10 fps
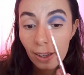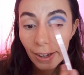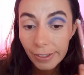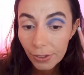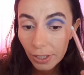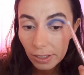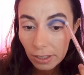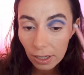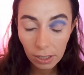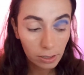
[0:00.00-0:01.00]
as you can
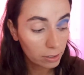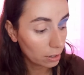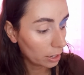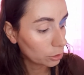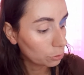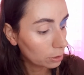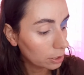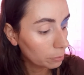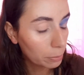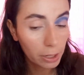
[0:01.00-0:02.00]
see, it's actually
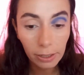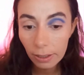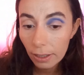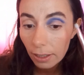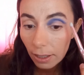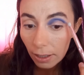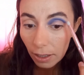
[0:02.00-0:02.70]
blending